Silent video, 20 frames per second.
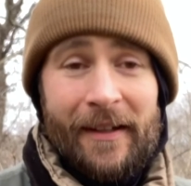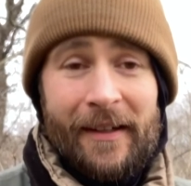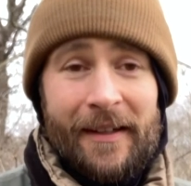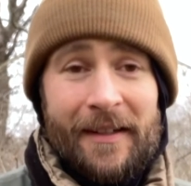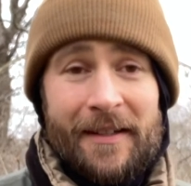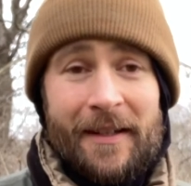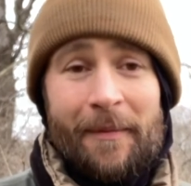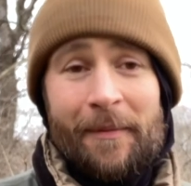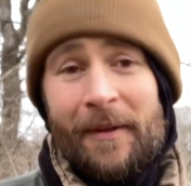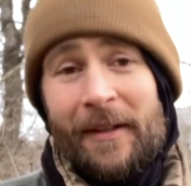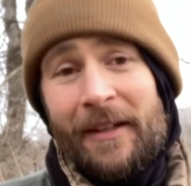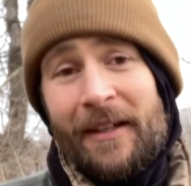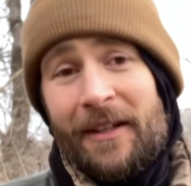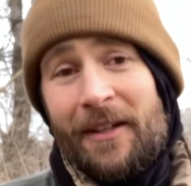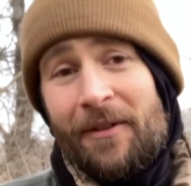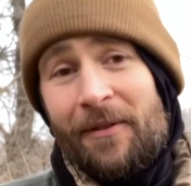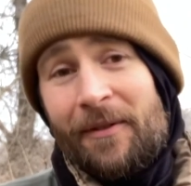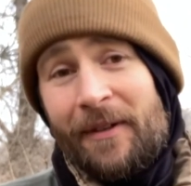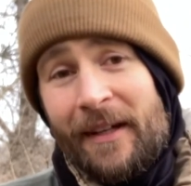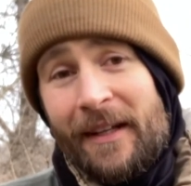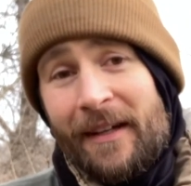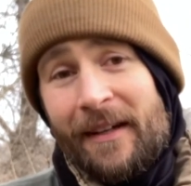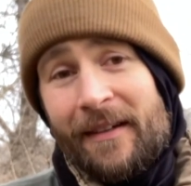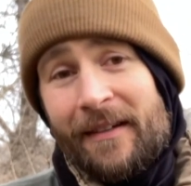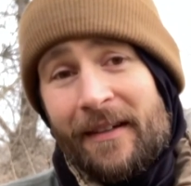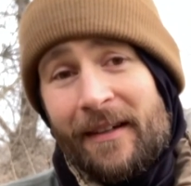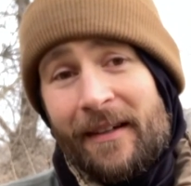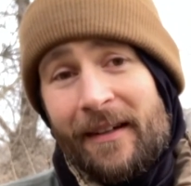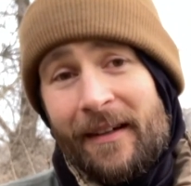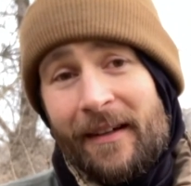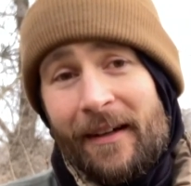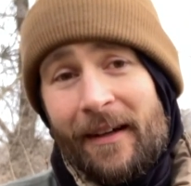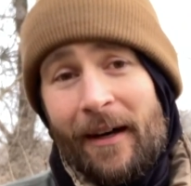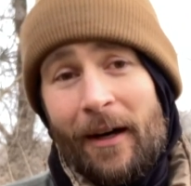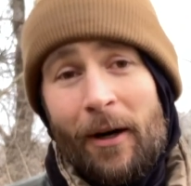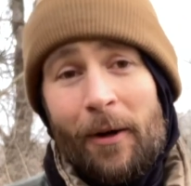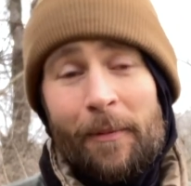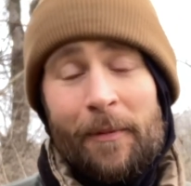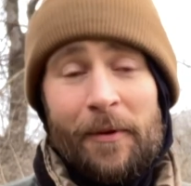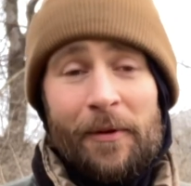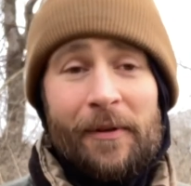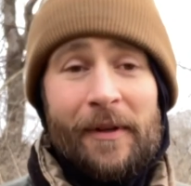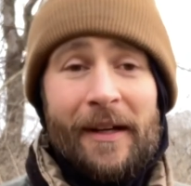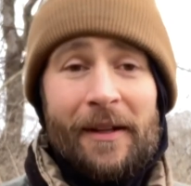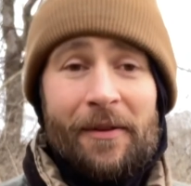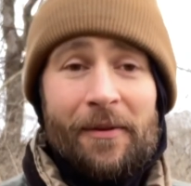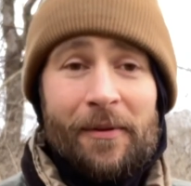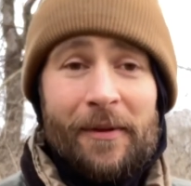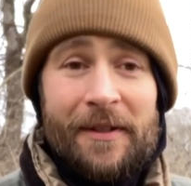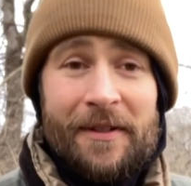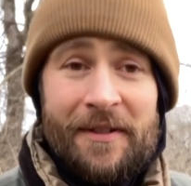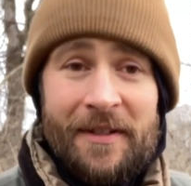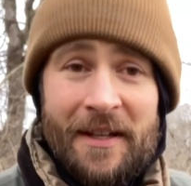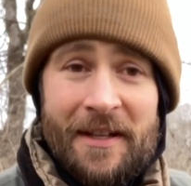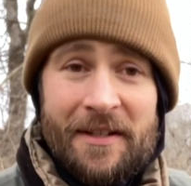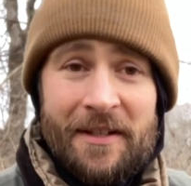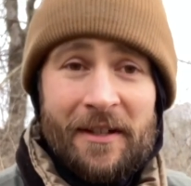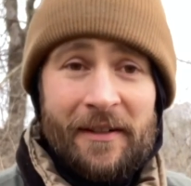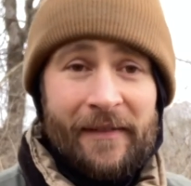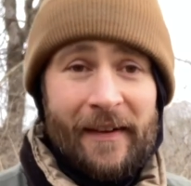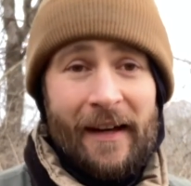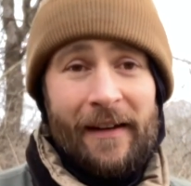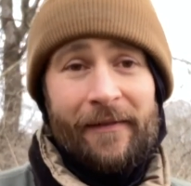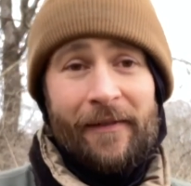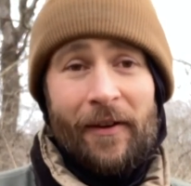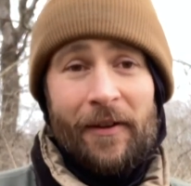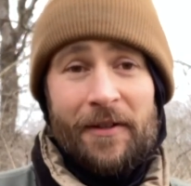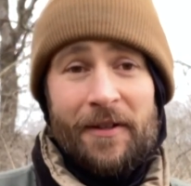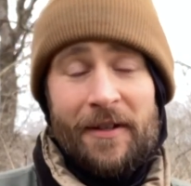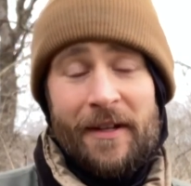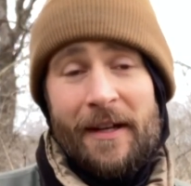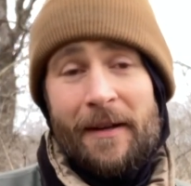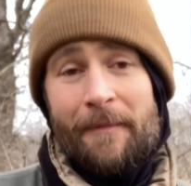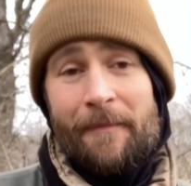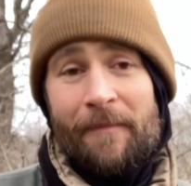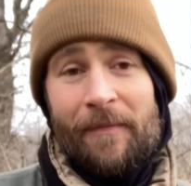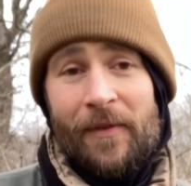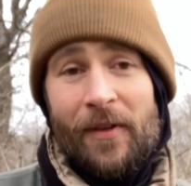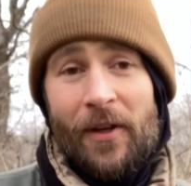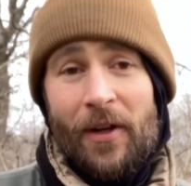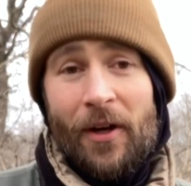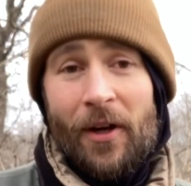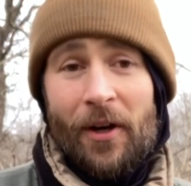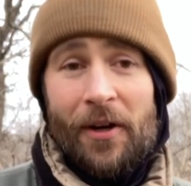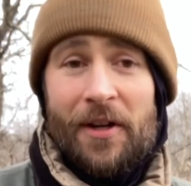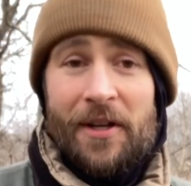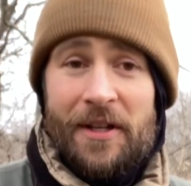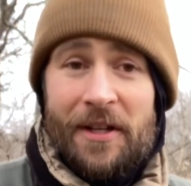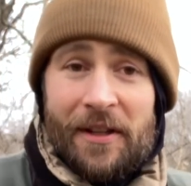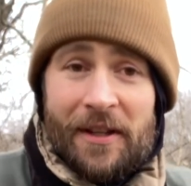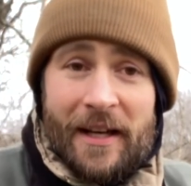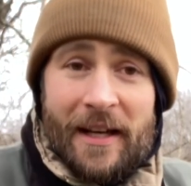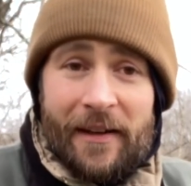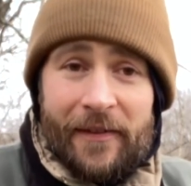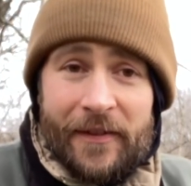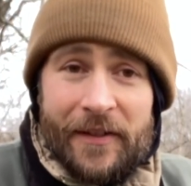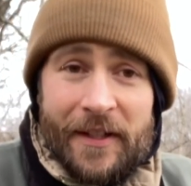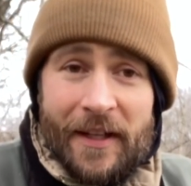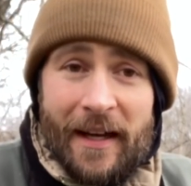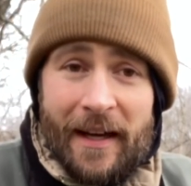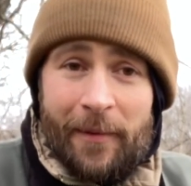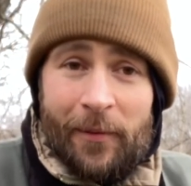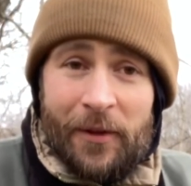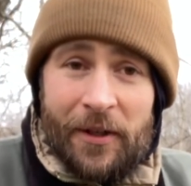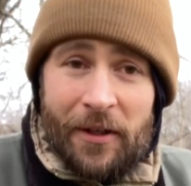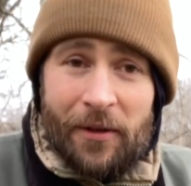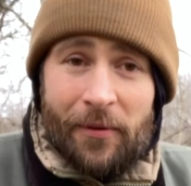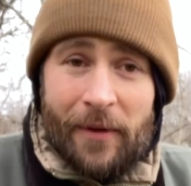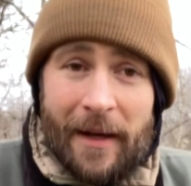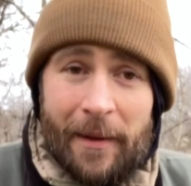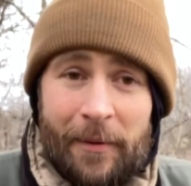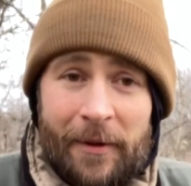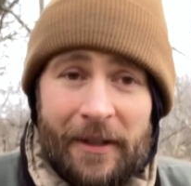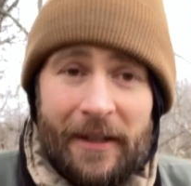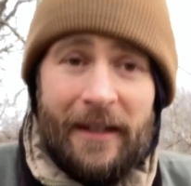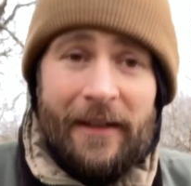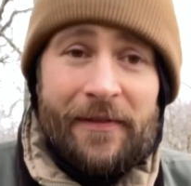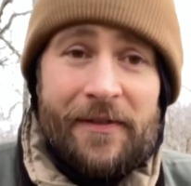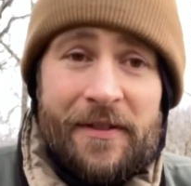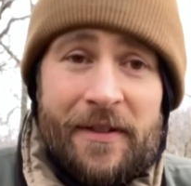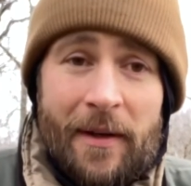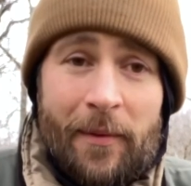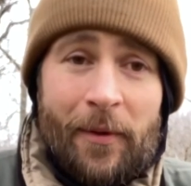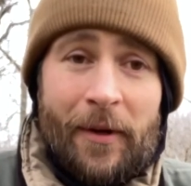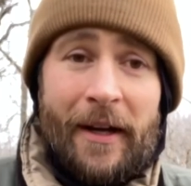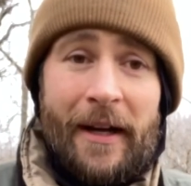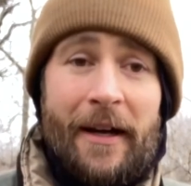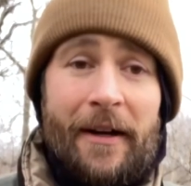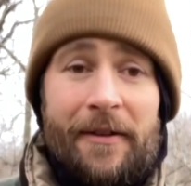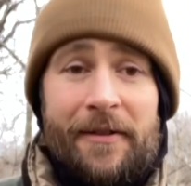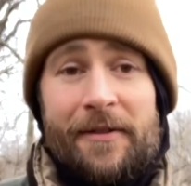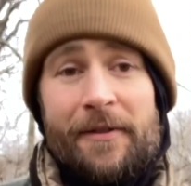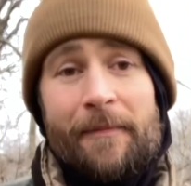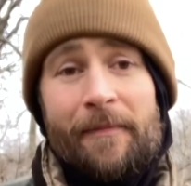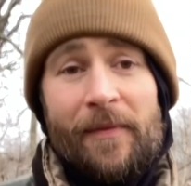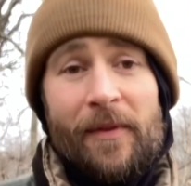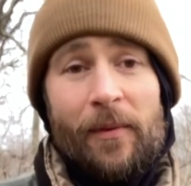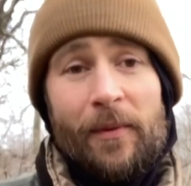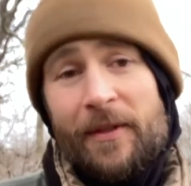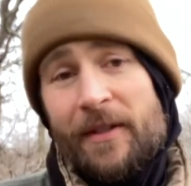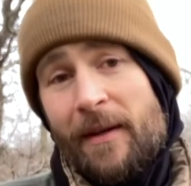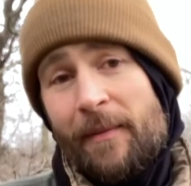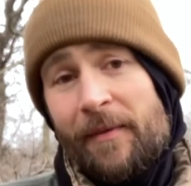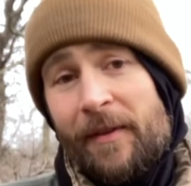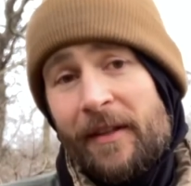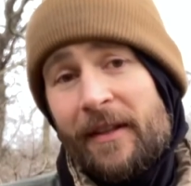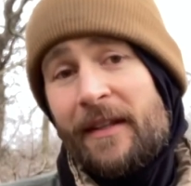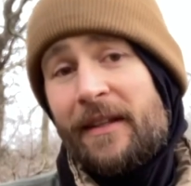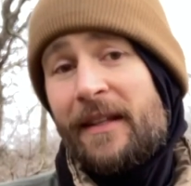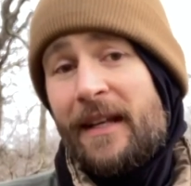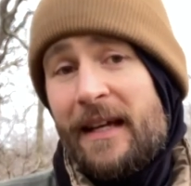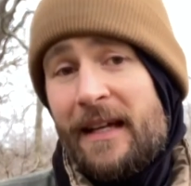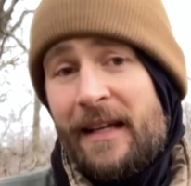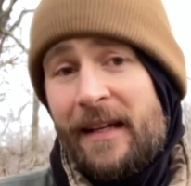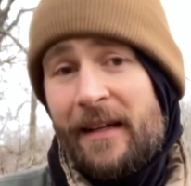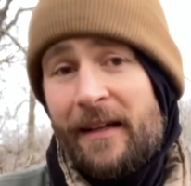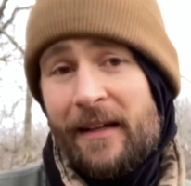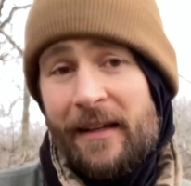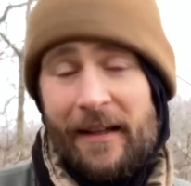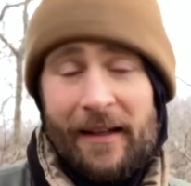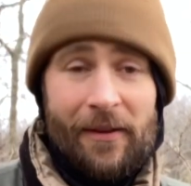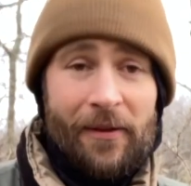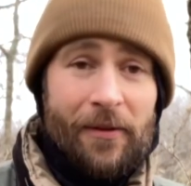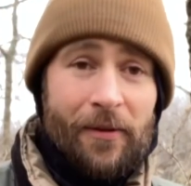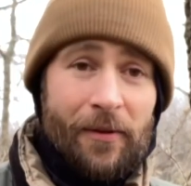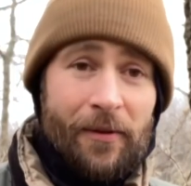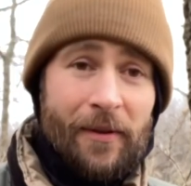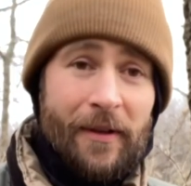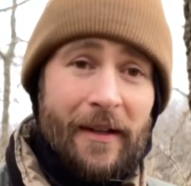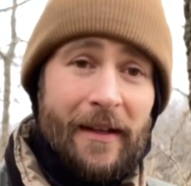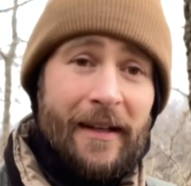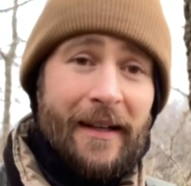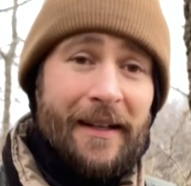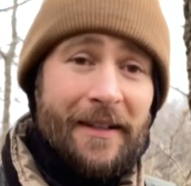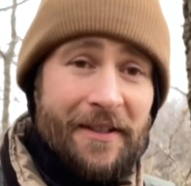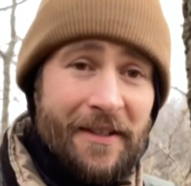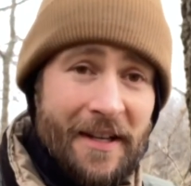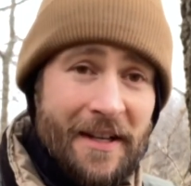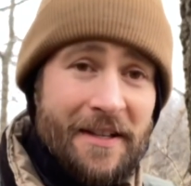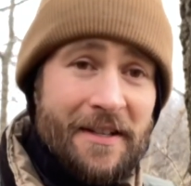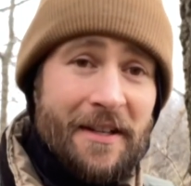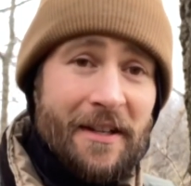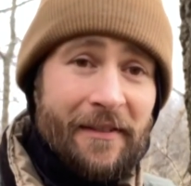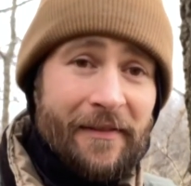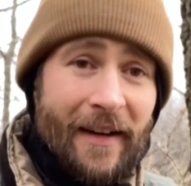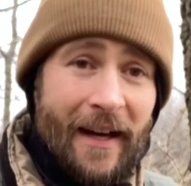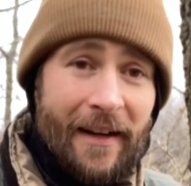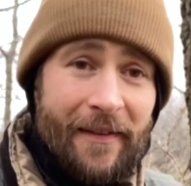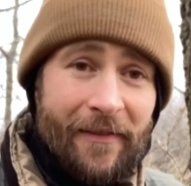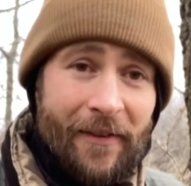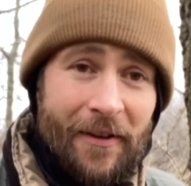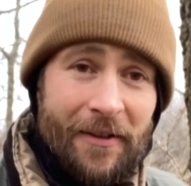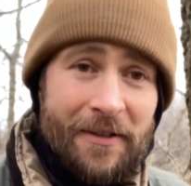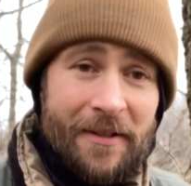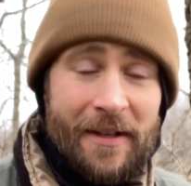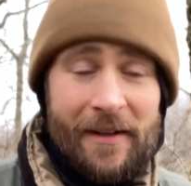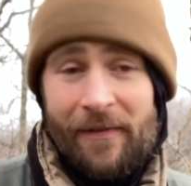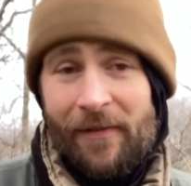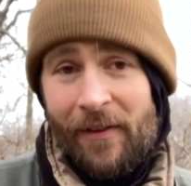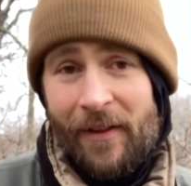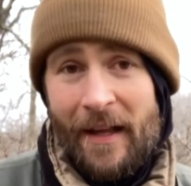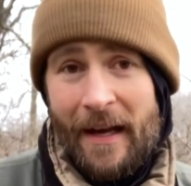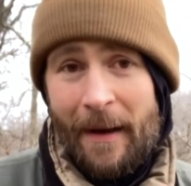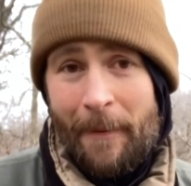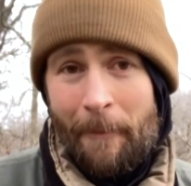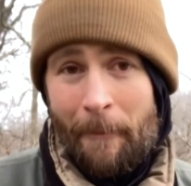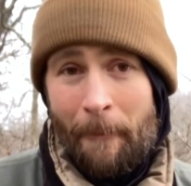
something that you needed to help you get through a season of adversity? Or can you think of a time when you were able to gift someone else with something that they needed to get through a season of adversity for them?